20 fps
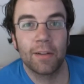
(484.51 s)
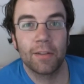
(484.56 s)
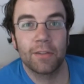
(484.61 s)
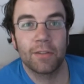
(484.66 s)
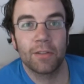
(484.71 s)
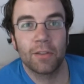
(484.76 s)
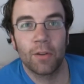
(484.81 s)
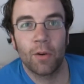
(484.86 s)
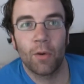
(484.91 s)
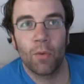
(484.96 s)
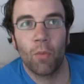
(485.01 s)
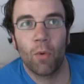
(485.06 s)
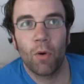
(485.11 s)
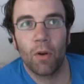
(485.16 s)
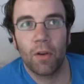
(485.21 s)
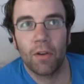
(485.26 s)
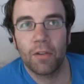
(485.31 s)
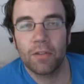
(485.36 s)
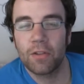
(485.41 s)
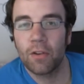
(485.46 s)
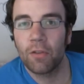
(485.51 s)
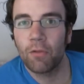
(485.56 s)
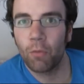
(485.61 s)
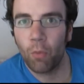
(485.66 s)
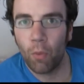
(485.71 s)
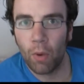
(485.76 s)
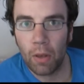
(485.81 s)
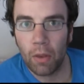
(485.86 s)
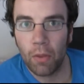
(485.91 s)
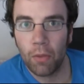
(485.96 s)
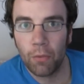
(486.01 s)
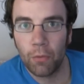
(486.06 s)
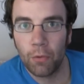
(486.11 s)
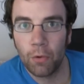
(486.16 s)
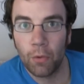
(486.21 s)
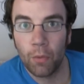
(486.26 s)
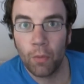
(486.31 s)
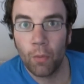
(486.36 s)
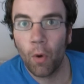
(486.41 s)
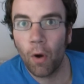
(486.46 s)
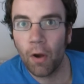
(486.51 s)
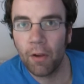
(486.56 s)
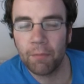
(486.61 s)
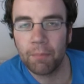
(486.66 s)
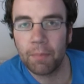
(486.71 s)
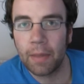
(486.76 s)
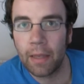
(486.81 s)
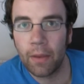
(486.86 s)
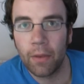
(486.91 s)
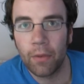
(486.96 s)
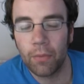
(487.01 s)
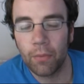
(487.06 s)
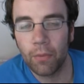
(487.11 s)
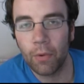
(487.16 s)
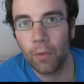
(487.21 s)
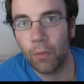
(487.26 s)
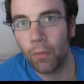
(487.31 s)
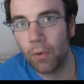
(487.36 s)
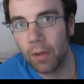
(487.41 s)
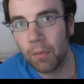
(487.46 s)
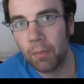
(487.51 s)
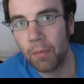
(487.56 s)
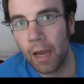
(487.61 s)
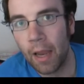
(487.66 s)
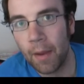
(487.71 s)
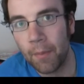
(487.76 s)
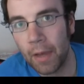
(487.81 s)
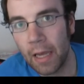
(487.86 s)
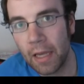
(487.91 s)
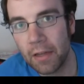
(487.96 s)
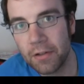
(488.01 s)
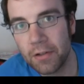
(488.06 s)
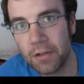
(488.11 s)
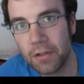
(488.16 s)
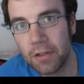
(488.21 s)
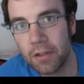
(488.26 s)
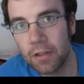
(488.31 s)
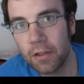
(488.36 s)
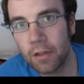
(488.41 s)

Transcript: to what I sort of went through and what I've been through with my MS.